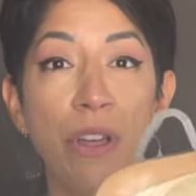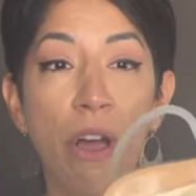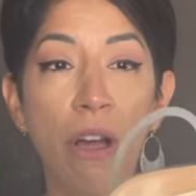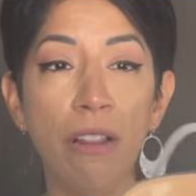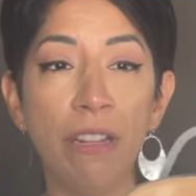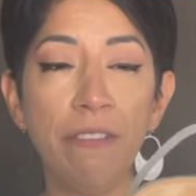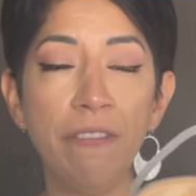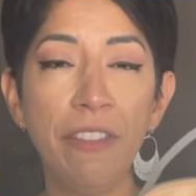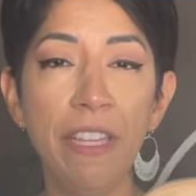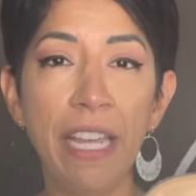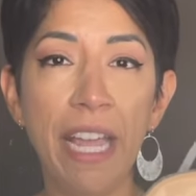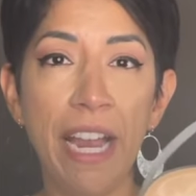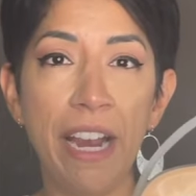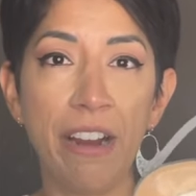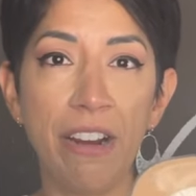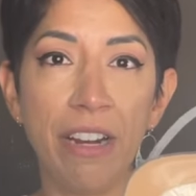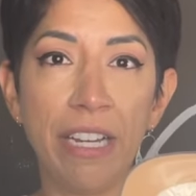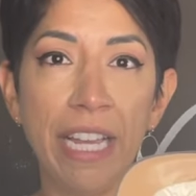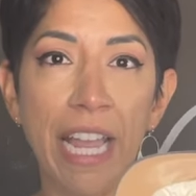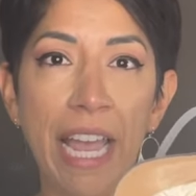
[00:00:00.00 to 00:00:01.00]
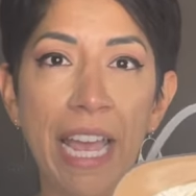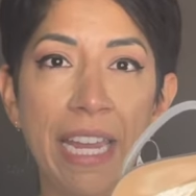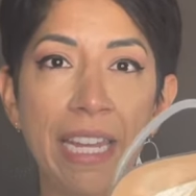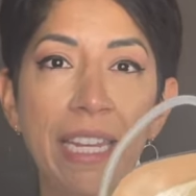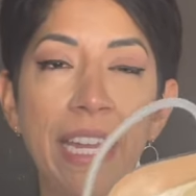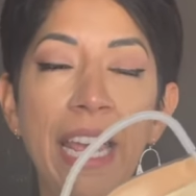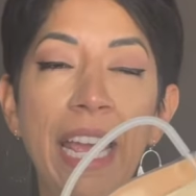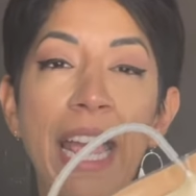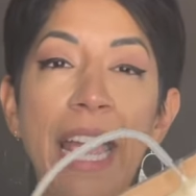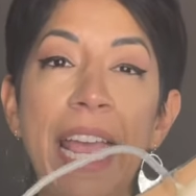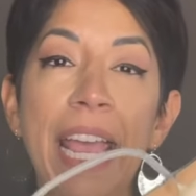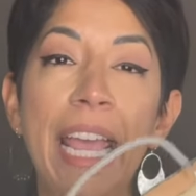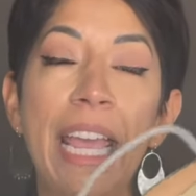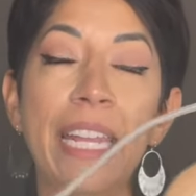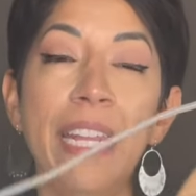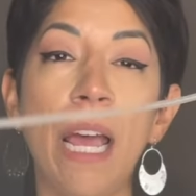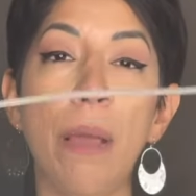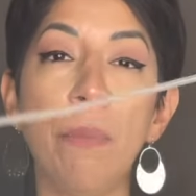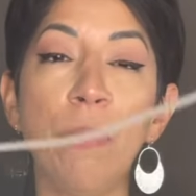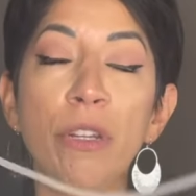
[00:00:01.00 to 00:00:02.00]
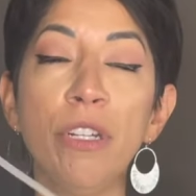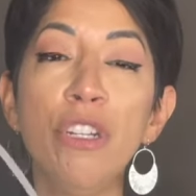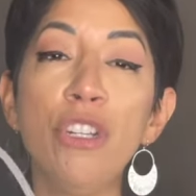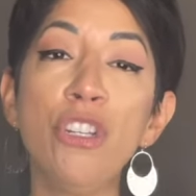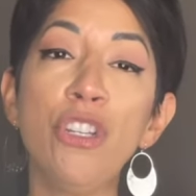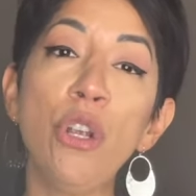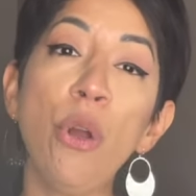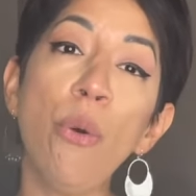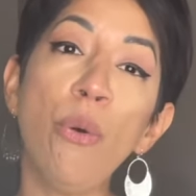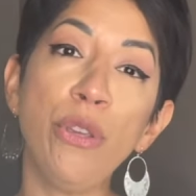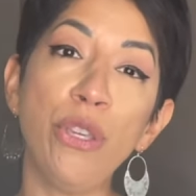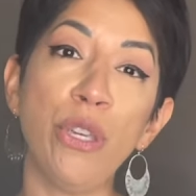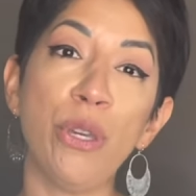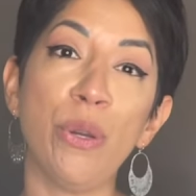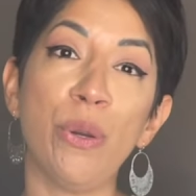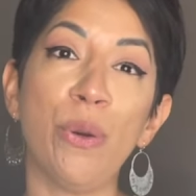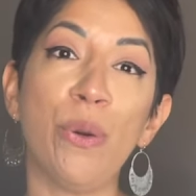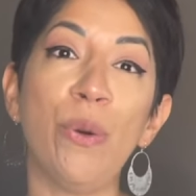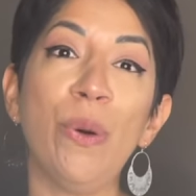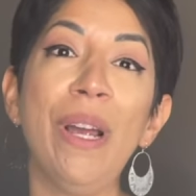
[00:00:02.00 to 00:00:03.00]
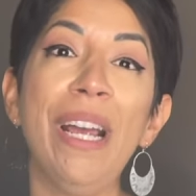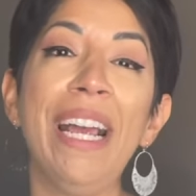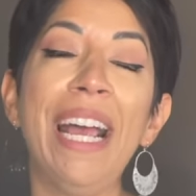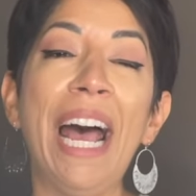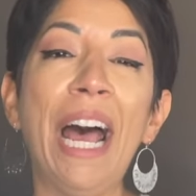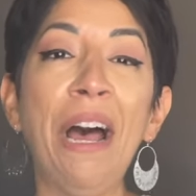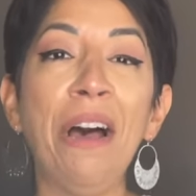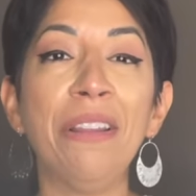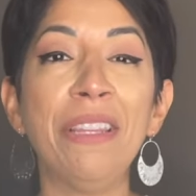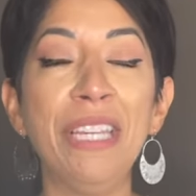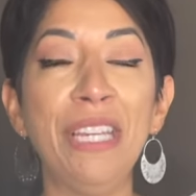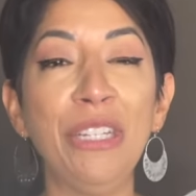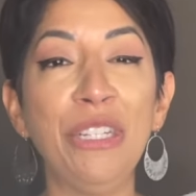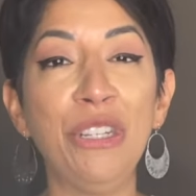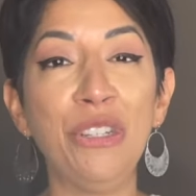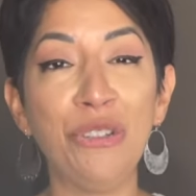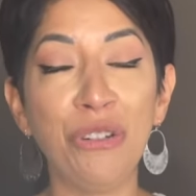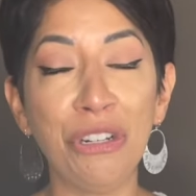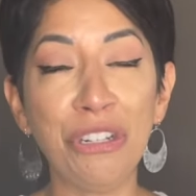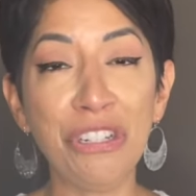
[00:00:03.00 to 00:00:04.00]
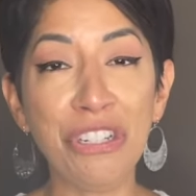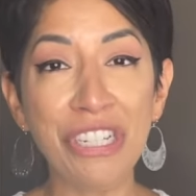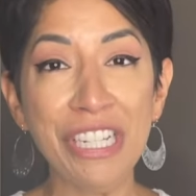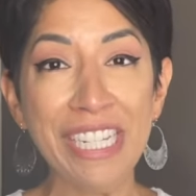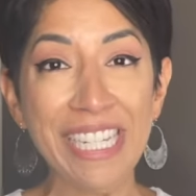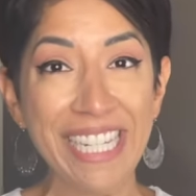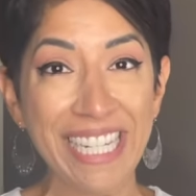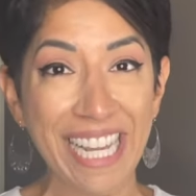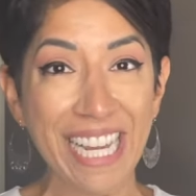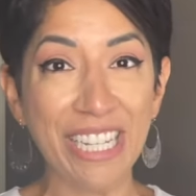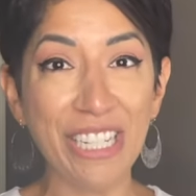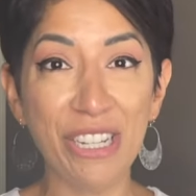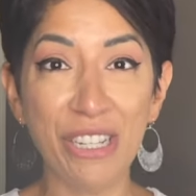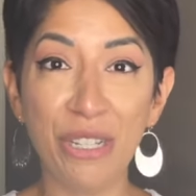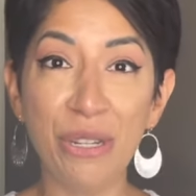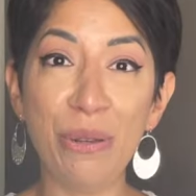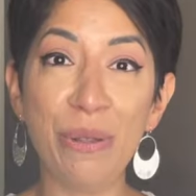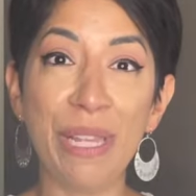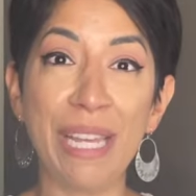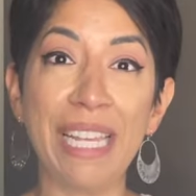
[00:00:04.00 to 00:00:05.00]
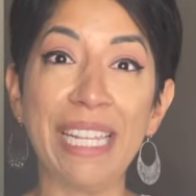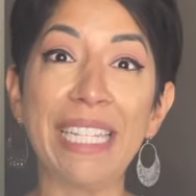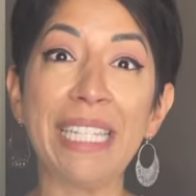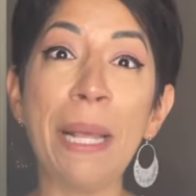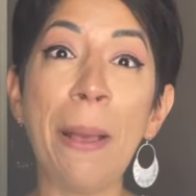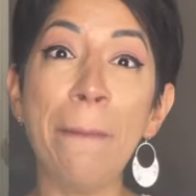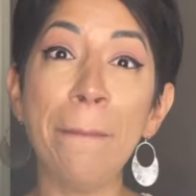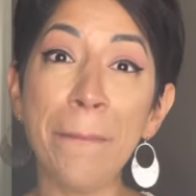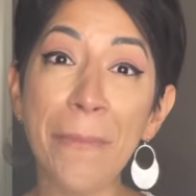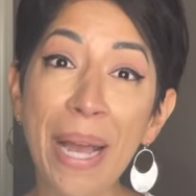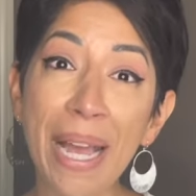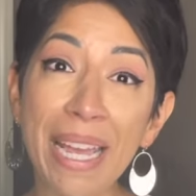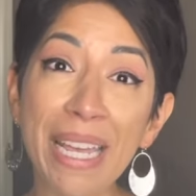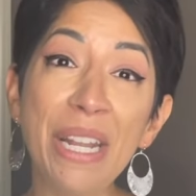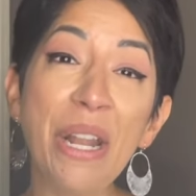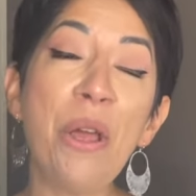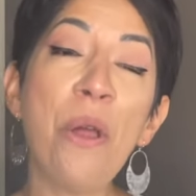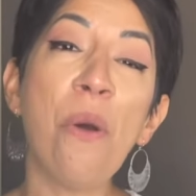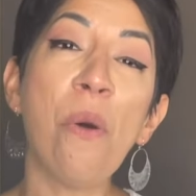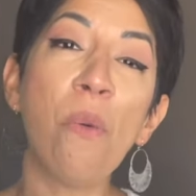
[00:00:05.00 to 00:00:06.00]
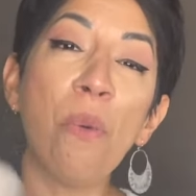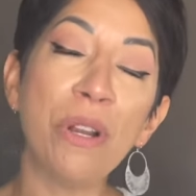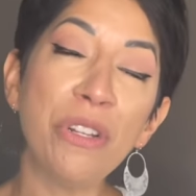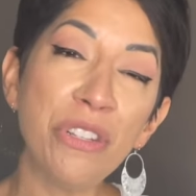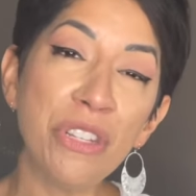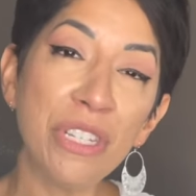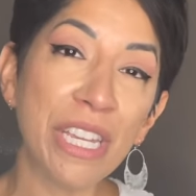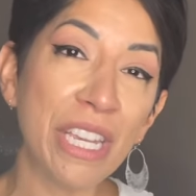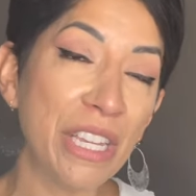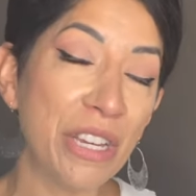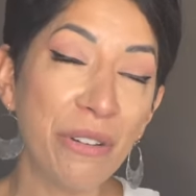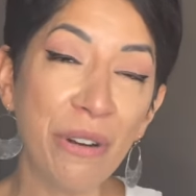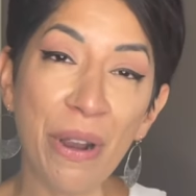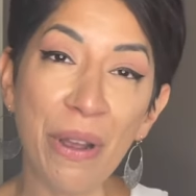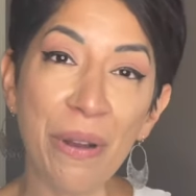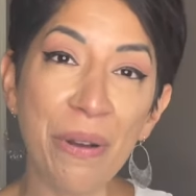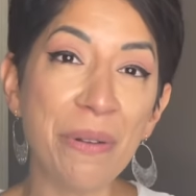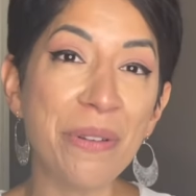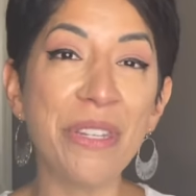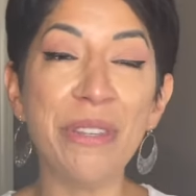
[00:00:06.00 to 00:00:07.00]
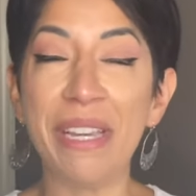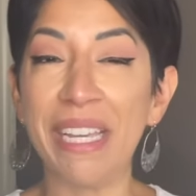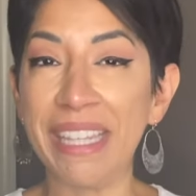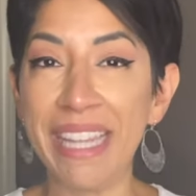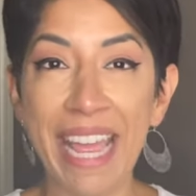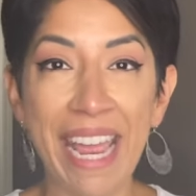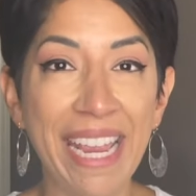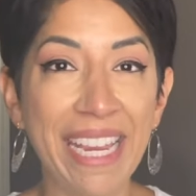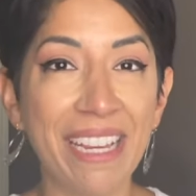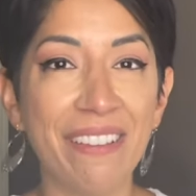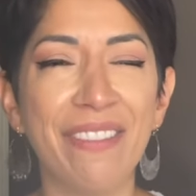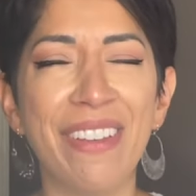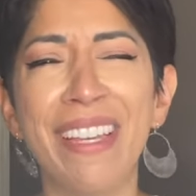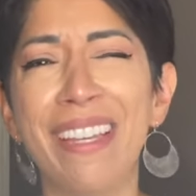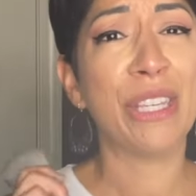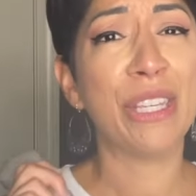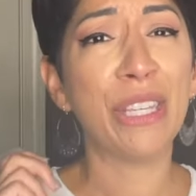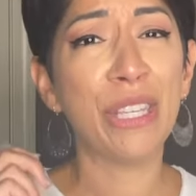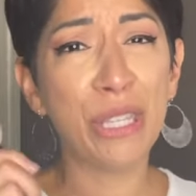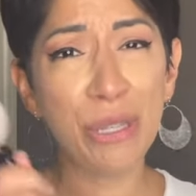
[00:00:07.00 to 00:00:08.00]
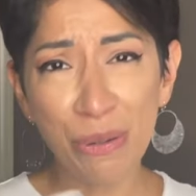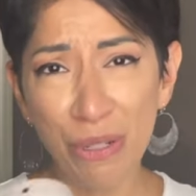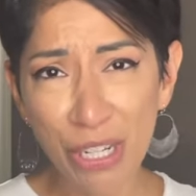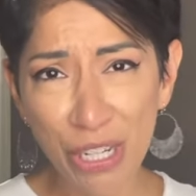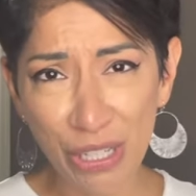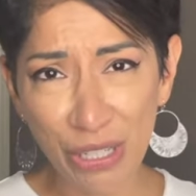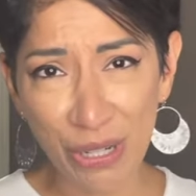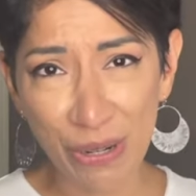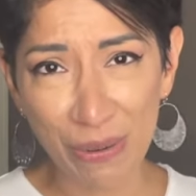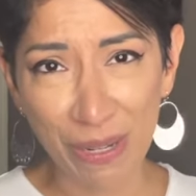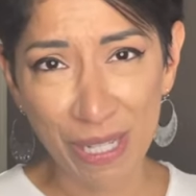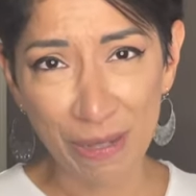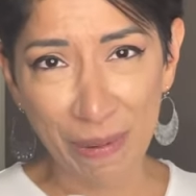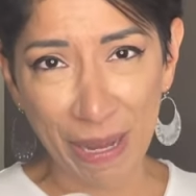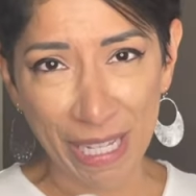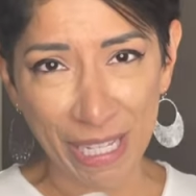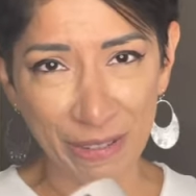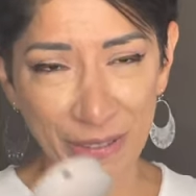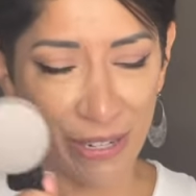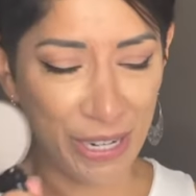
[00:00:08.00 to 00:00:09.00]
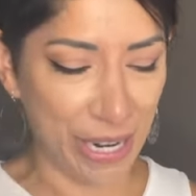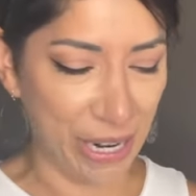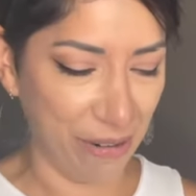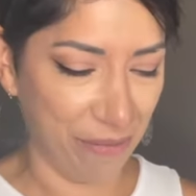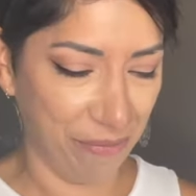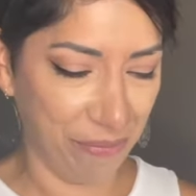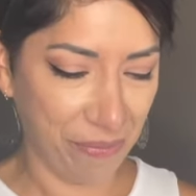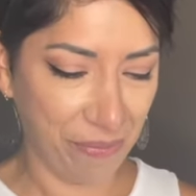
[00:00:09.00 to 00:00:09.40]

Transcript: all of the air again, and I'm gonna show you how the instructions say to do this. But once you get your own, you get the hang of it, you just do what's best for you.